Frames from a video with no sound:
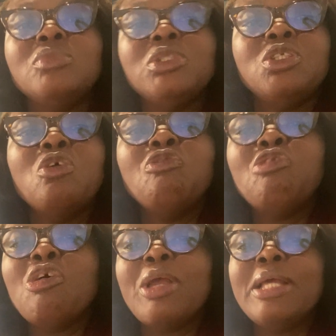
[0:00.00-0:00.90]
Don't
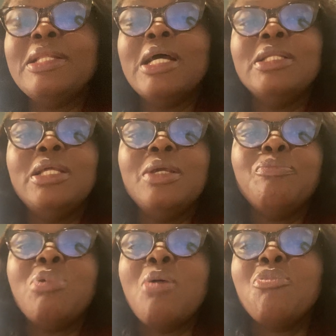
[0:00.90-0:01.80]
forget that the
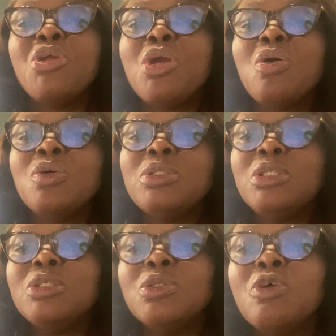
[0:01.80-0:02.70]
primary
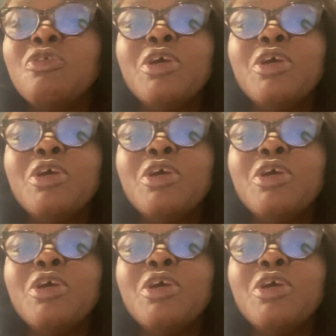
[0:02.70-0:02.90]
causes of